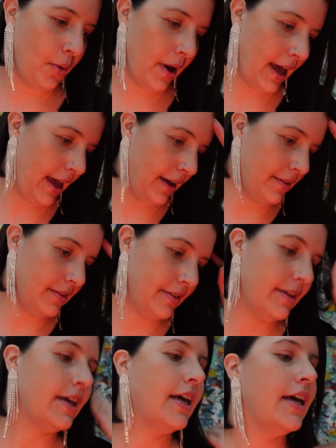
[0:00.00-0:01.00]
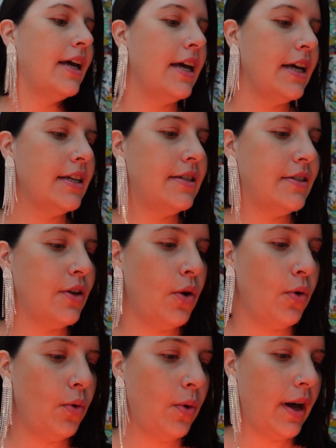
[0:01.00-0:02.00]
Okay,
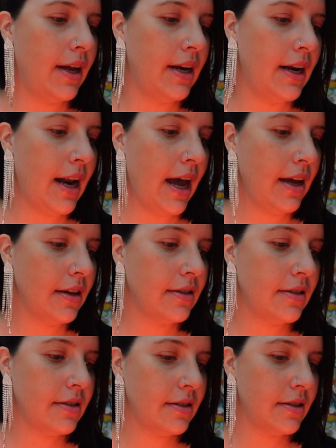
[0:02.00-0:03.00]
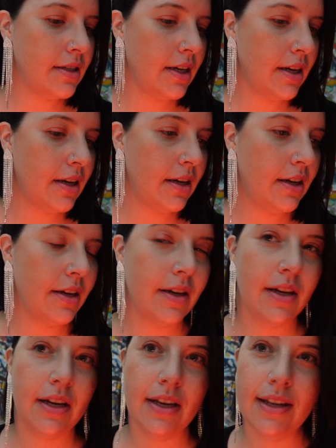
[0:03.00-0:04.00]
so next,
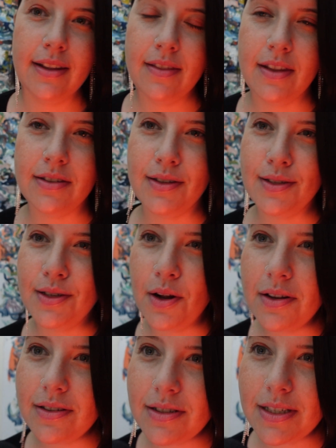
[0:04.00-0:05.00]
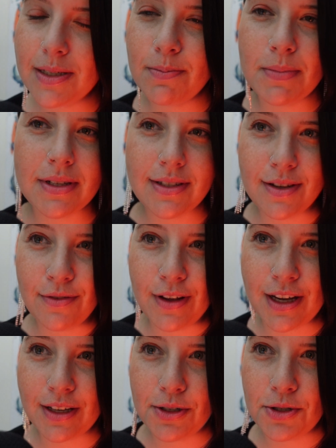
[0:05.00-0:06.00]
this is not
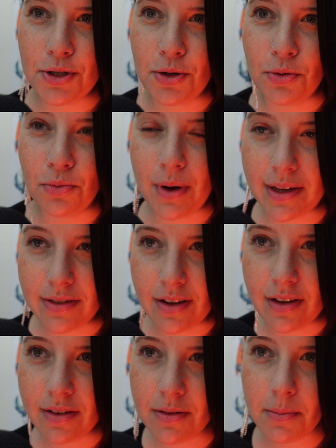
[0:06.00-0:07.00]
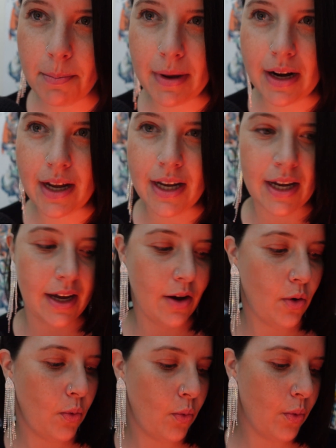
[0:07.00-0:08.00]
specific to resin, but
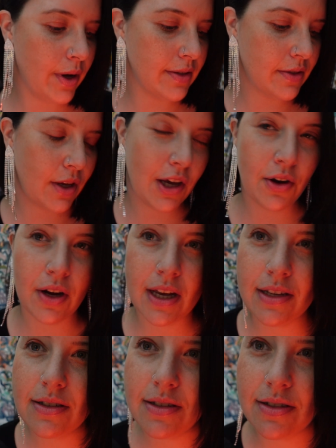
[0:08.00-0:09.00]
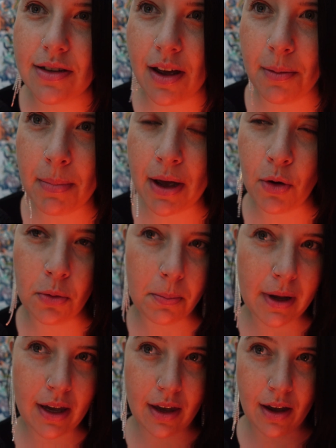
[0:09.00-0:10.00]
I was curious
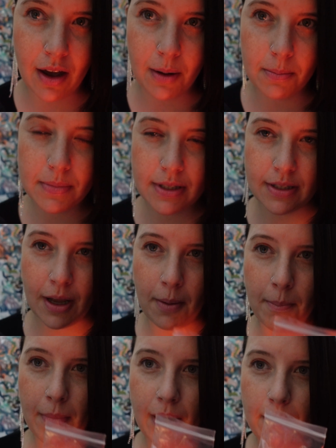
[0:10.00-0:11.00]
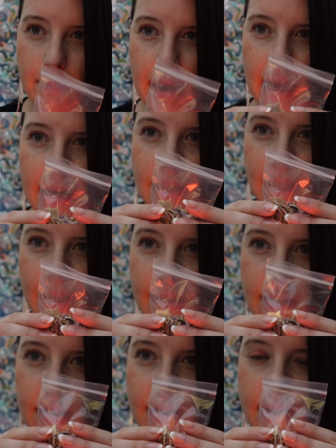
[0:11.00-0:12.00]
about picking up some
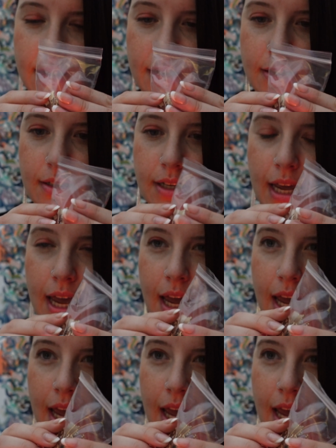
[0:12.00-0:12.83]
pendants,